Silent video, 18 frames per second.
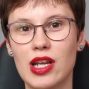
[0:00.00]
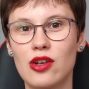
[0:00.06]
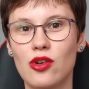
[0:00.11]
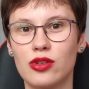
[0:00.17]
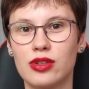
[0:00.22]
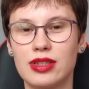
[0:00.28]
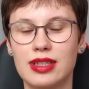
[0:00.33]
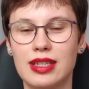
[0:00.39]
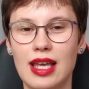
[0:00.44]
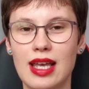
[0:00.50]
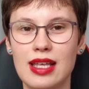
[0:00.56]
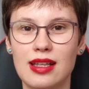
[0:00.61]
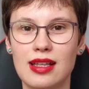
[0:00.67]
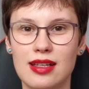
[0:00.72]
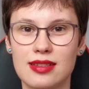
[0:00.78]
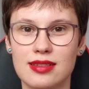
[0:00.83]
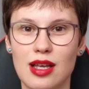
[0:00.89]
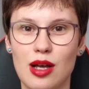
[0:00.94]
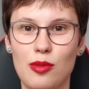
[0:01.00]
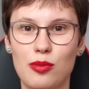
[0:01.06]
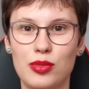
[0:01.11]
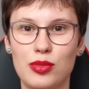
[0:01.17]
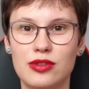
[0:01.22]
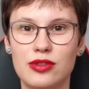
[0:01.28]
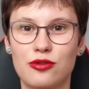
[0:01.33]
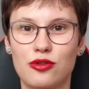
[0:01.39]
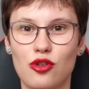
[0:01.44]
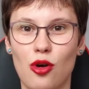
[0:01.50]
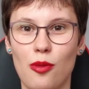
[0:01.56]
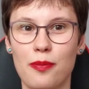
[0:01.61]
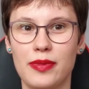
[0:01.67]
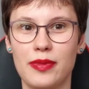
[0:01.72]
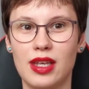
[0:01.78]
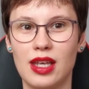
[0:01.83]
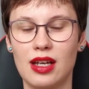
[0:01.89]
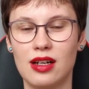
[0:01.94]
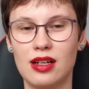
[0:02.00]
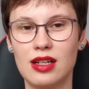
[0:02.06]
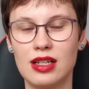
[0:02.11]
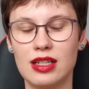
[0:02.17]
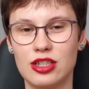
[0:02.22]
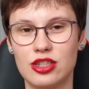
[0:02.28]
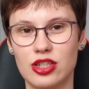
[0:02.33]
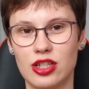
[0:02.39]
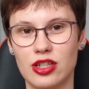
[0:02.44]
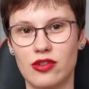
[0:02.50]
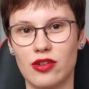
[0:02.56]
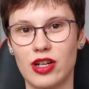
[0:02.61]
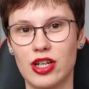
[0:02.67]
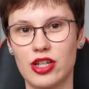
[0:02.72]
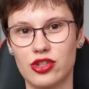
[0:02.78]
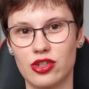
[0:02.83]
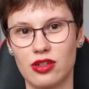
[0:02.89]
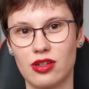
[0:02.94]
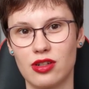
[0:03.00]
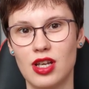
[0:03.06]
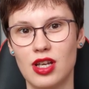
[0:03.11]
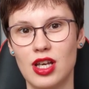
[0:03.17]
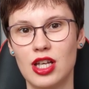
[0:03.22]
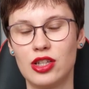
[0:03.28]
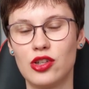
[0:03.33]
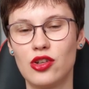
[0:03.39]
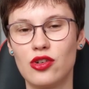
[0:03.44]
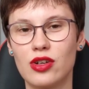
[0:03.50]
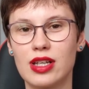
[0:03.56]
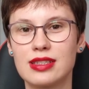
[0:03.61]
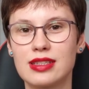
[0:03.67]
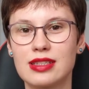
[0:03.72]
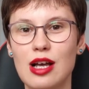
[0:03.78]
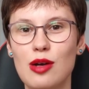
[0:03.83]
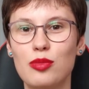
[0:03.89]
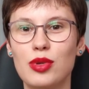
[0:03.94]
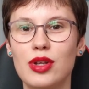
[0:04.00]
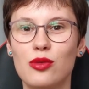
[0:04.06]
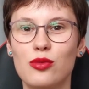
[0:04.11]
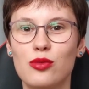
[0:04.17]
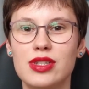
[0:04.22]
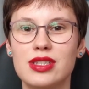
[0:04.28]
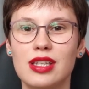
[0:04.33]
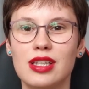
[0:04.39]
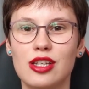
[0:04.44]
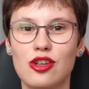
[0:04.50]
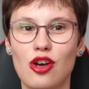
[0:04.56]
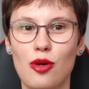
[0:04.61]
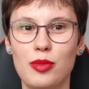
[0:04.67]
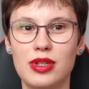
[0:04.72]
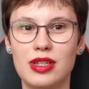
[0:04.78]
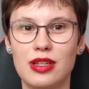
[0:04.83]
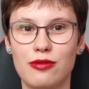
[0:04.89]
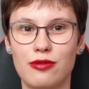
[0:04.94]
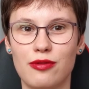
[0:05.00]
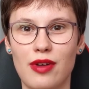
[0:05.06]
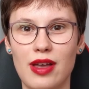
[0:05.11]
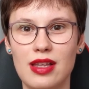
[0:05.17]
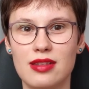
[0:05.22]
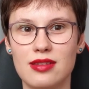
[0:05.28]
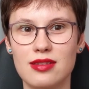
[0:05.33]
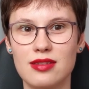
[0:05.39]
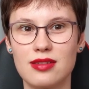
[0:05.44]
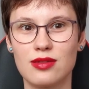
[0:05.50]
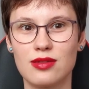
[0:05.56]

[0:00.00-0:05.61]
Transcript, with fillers: on data sampled from the early generation. During sampling, we see common events